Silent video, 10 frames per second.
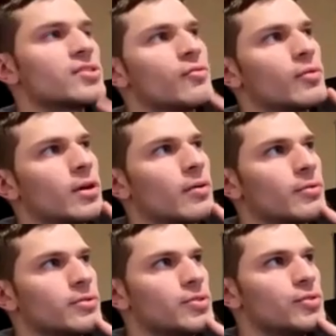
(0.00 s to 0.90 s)
we're
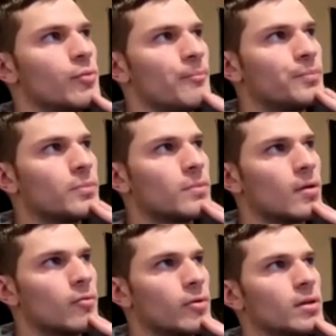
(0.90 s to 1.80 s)
going to
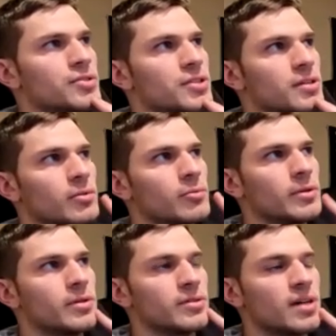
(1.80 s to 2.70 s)
realistically
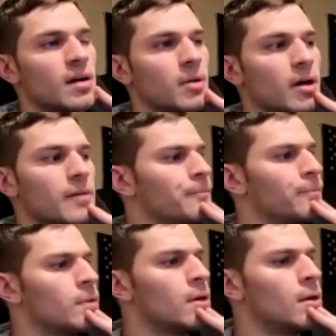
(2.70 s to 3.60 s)
with your timeline,
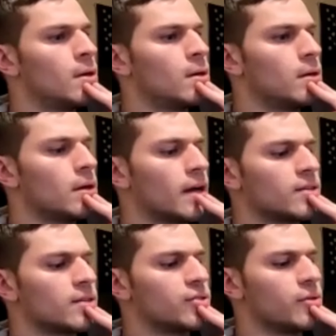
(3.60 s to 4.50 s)
I
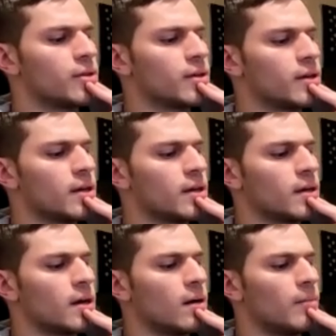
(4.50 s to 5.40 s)
guess you're thinking
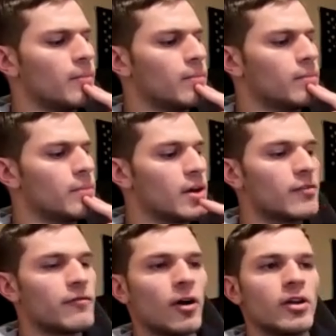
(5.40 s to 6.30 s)
their
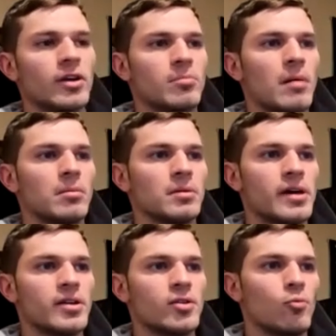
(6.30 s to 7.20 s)
funding probably
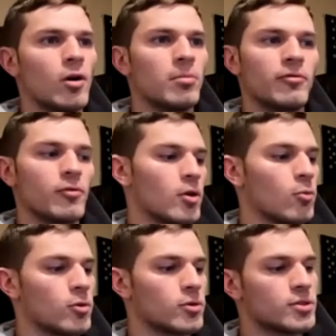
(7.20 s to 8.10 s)
ended well before our
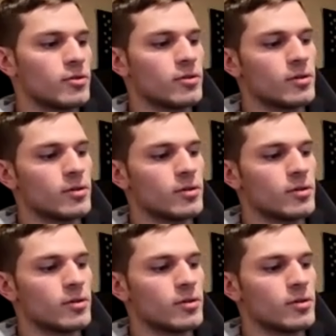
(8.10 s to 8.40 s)
war started.